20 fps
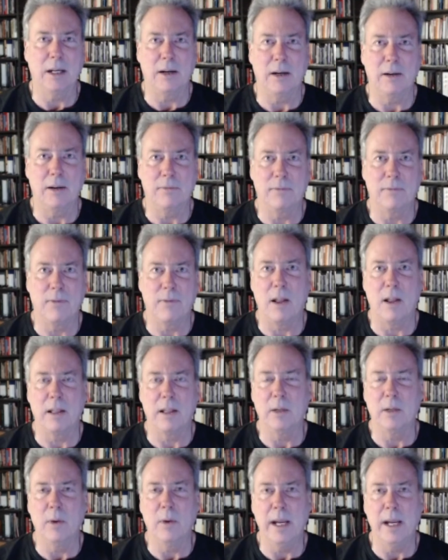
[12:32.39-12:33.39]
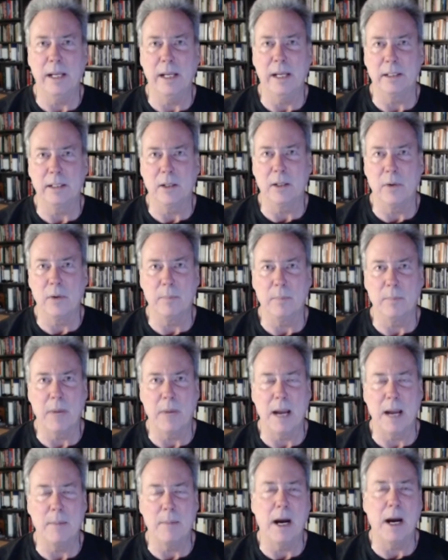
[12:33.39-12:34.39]
are falling away and going
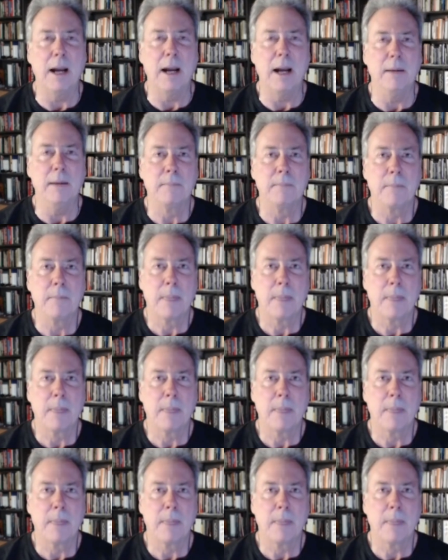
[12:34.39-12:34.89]
bye-bye.